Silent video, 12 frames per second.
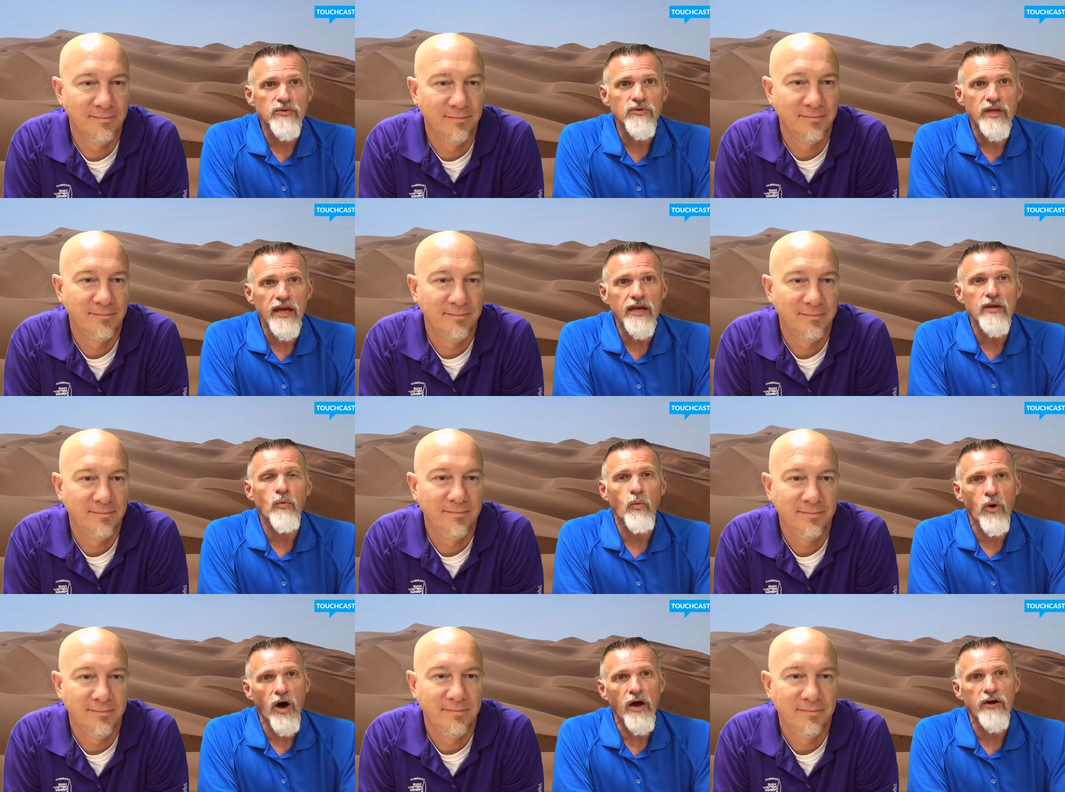Speaker 1: to get
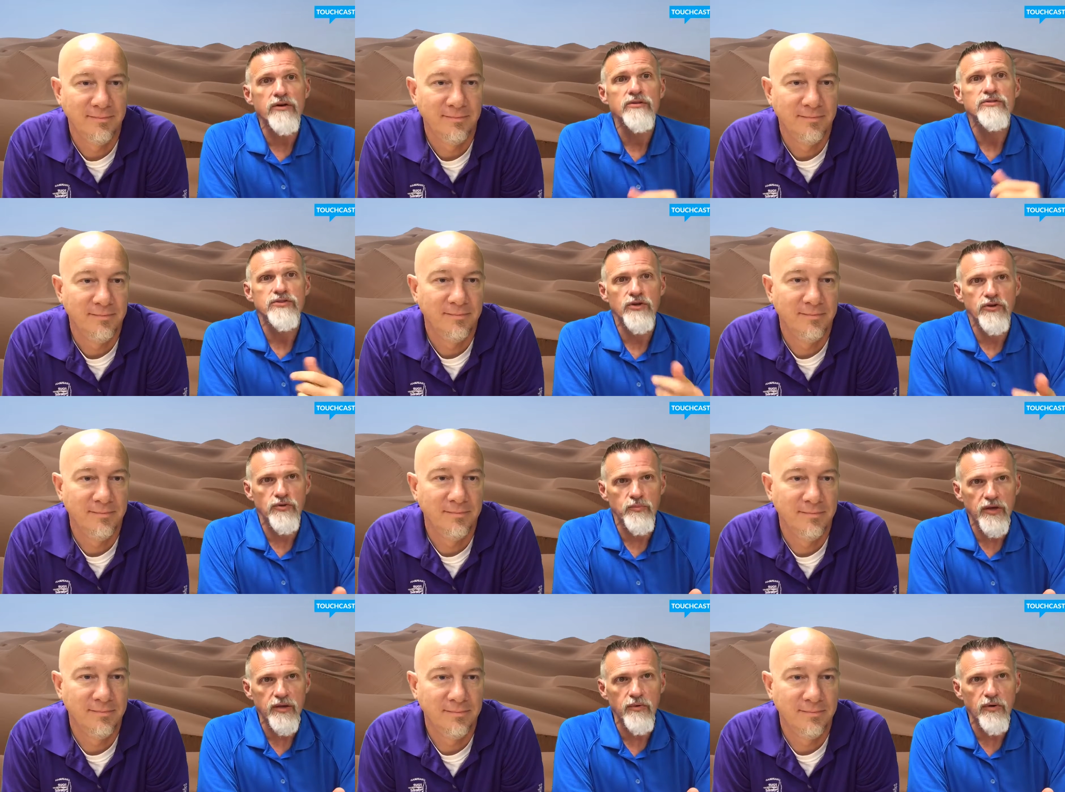water to your
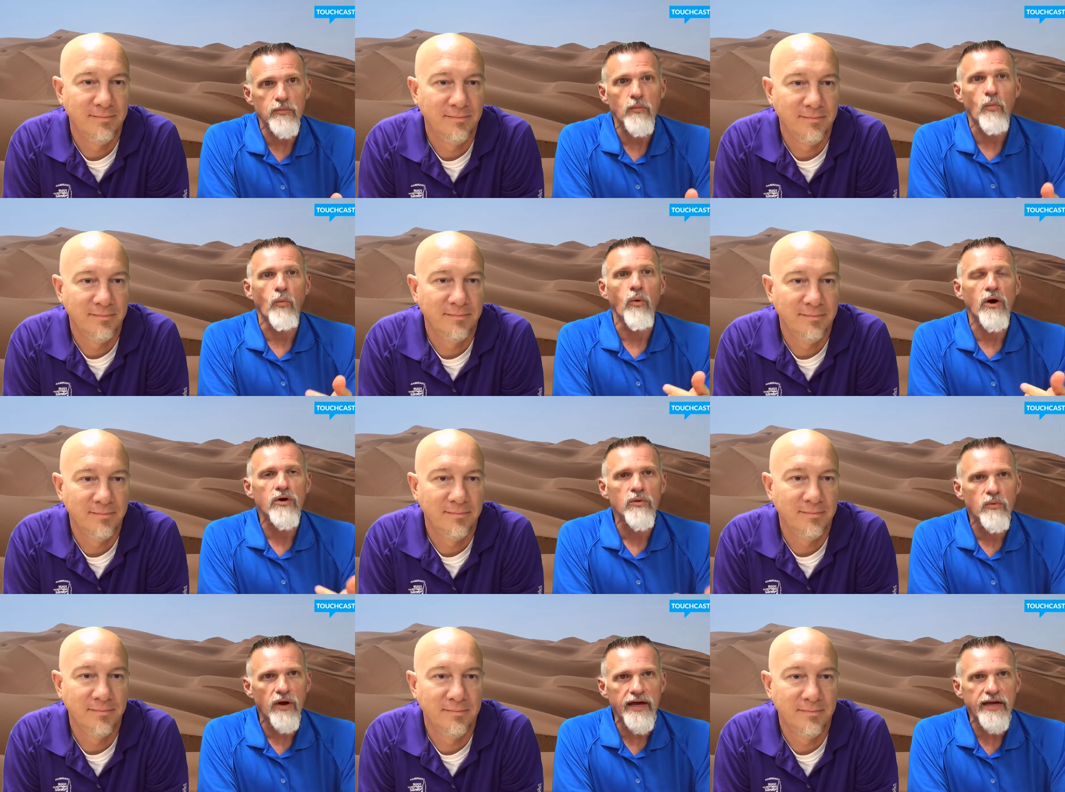people? What are
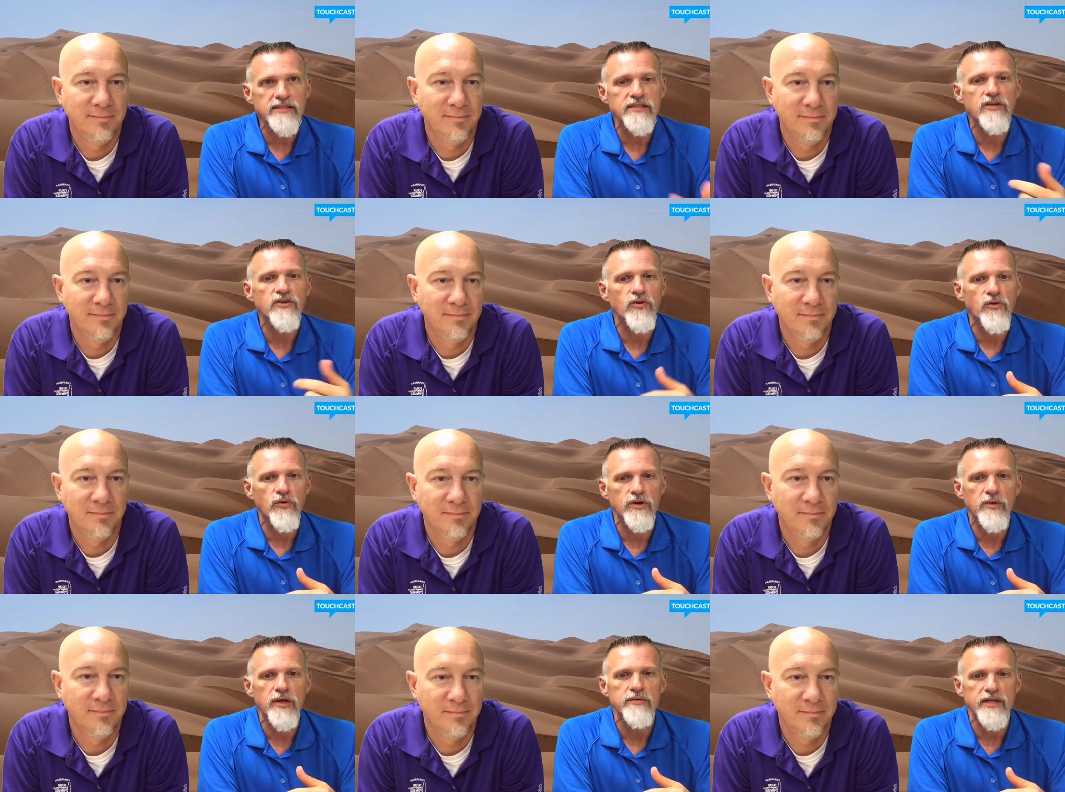ways that you're going to
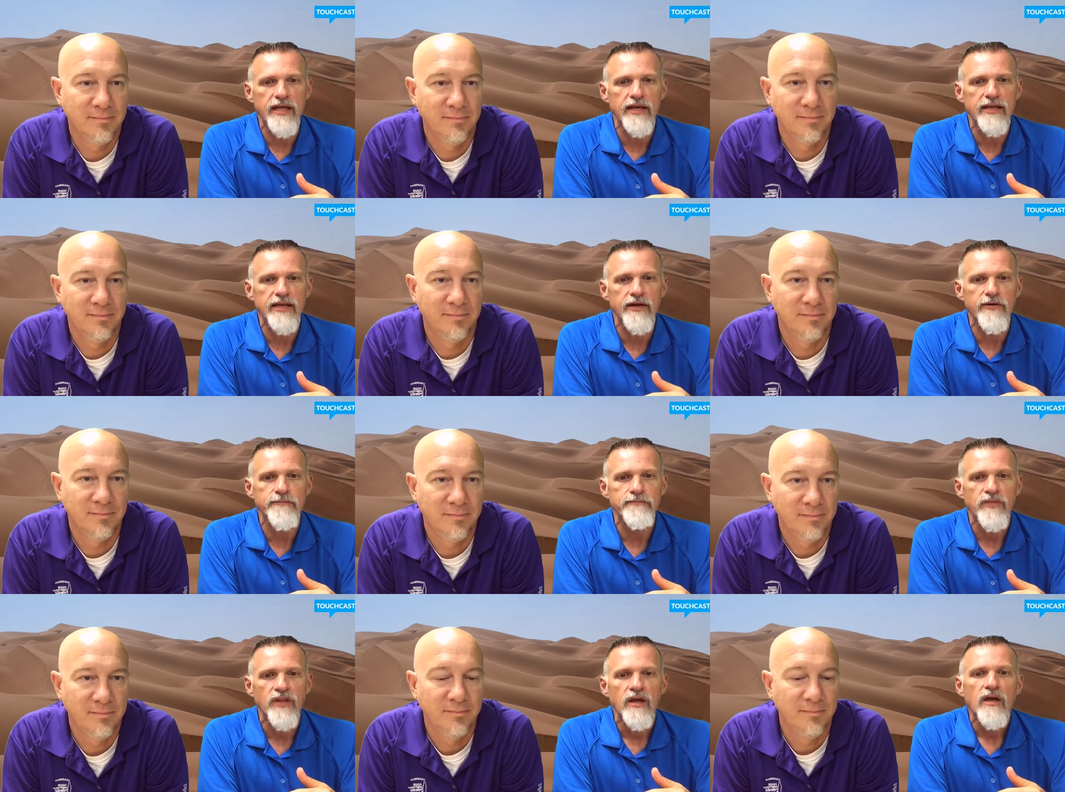be able to get it here?
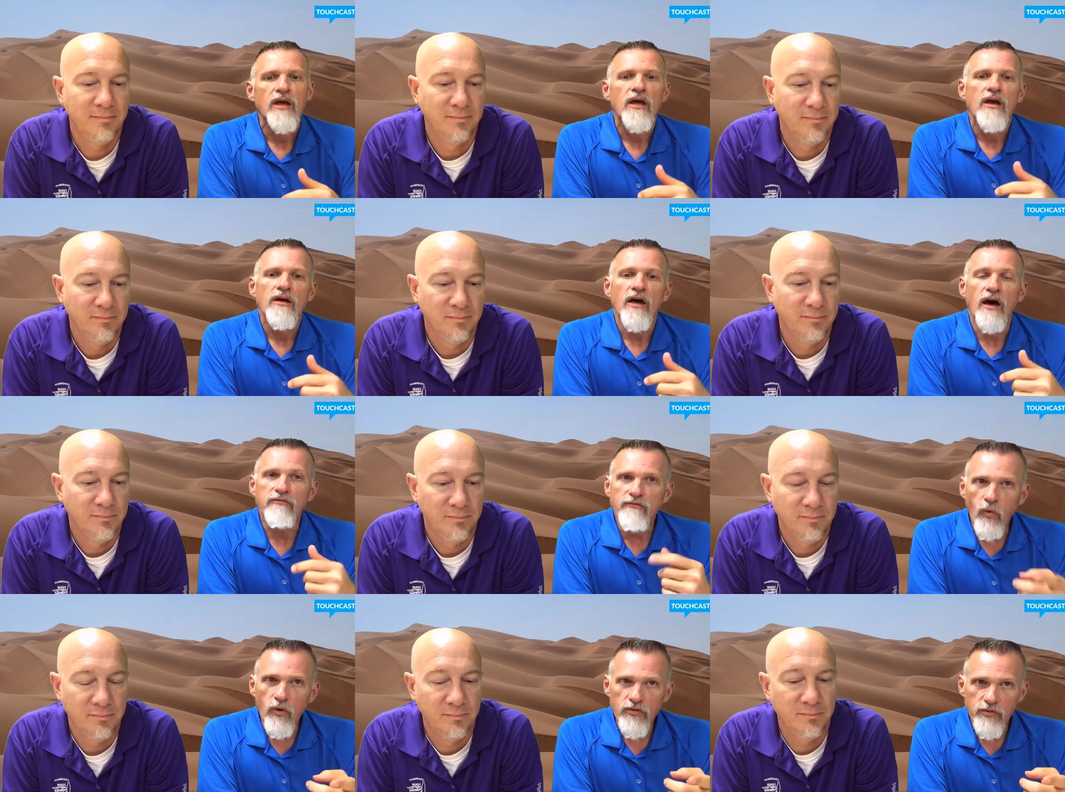A
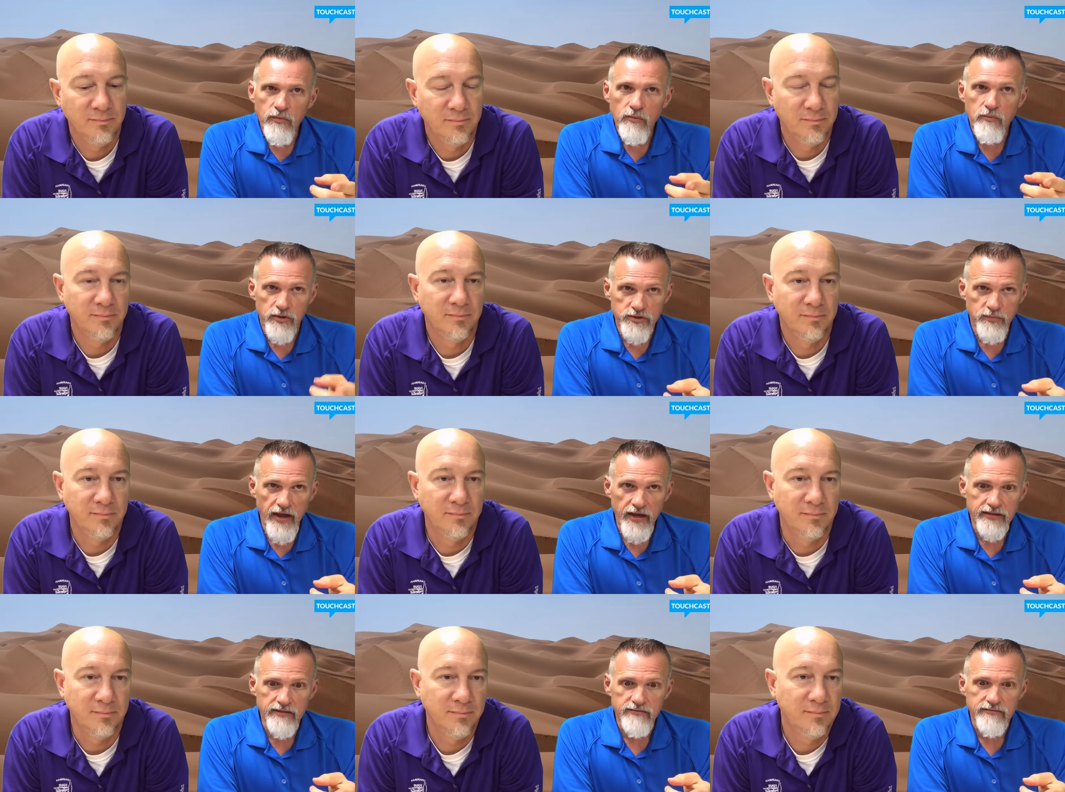fourth
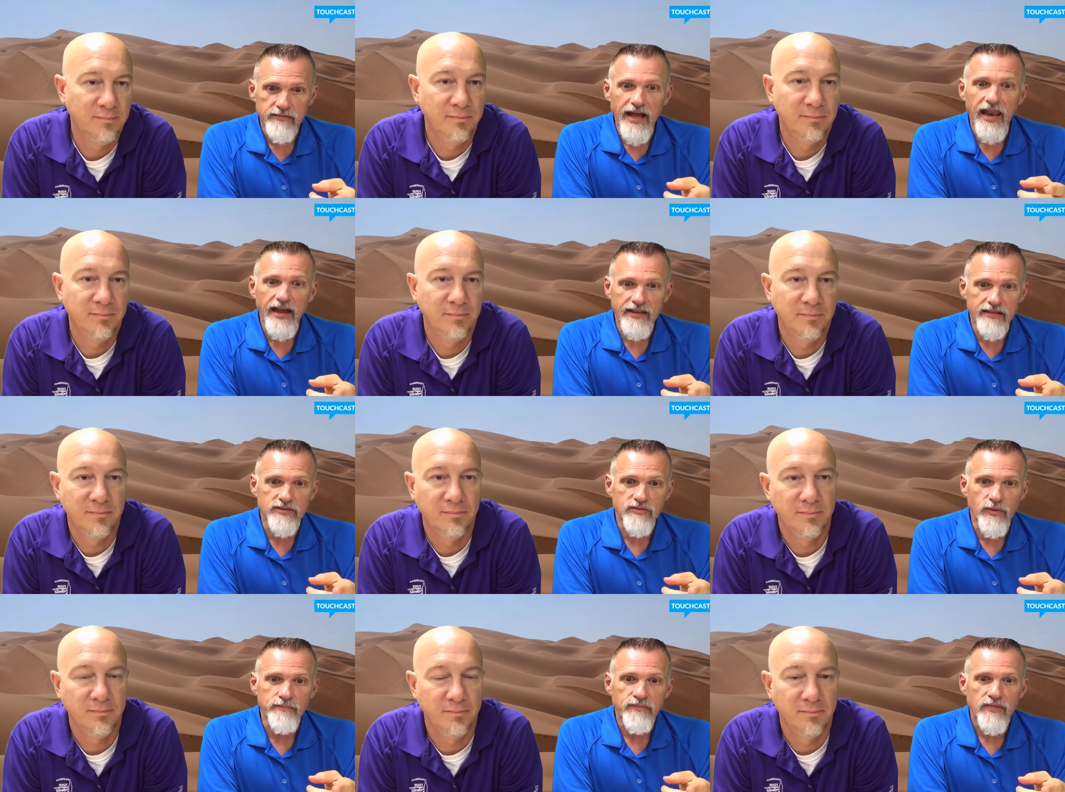perspective, I like this
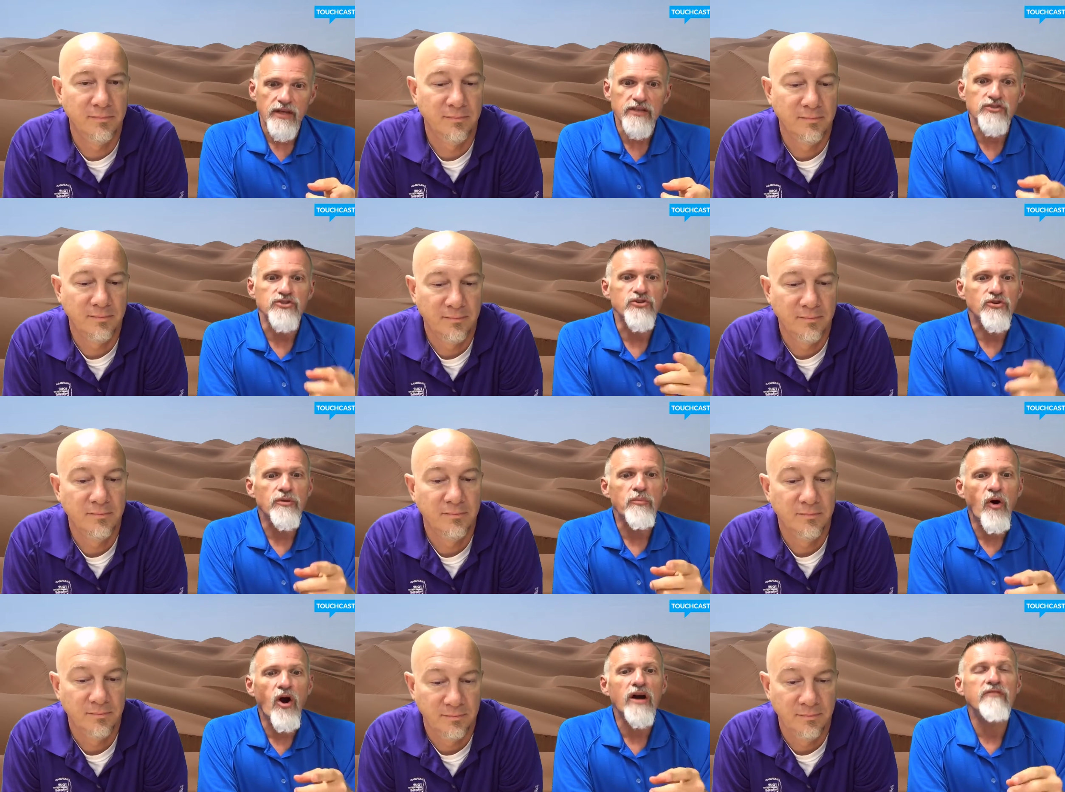one, is you're a
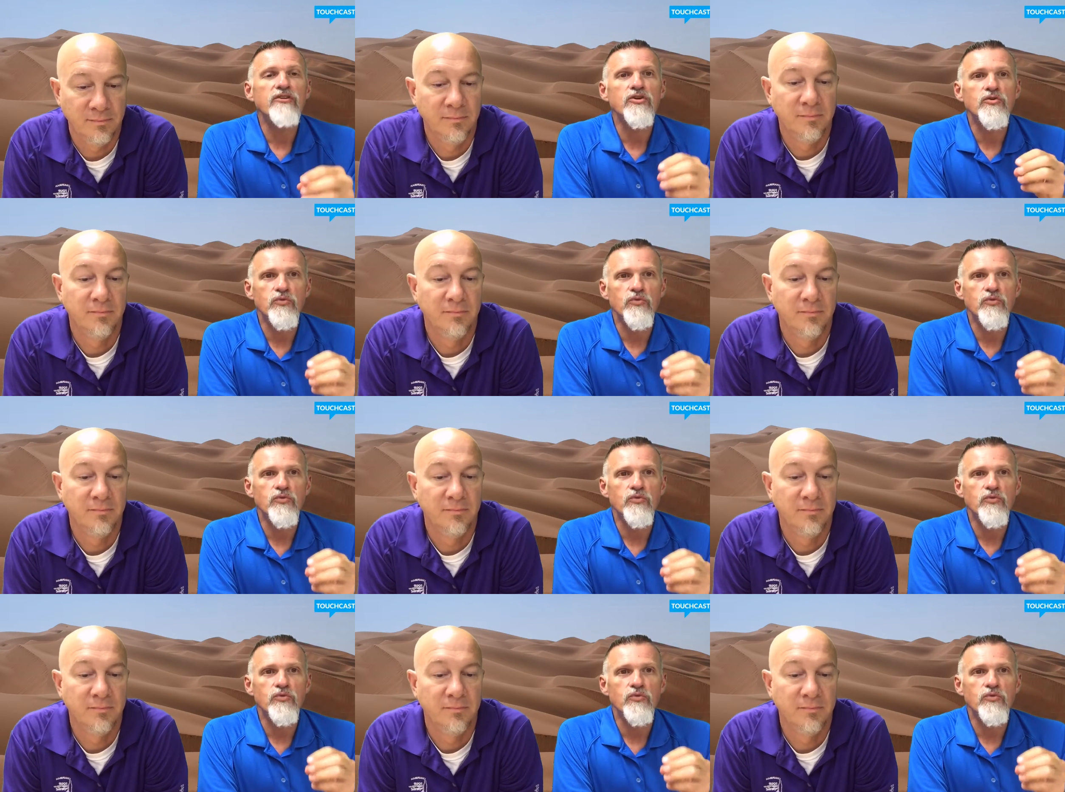part of a